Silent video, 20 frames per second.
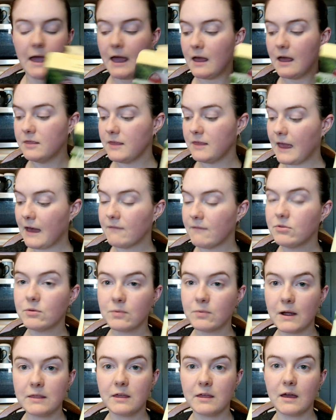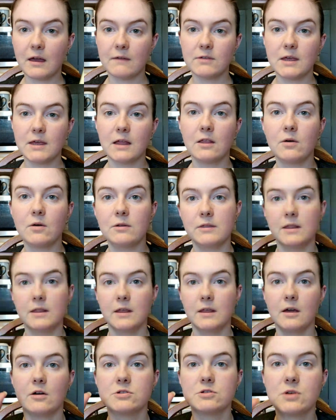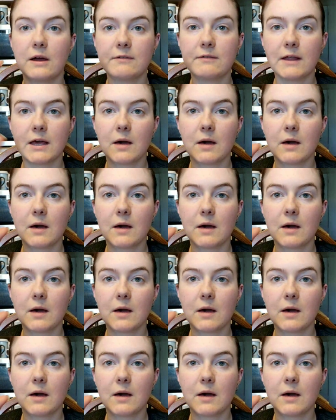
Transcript: and they have the red, they have the yellow, and then they also have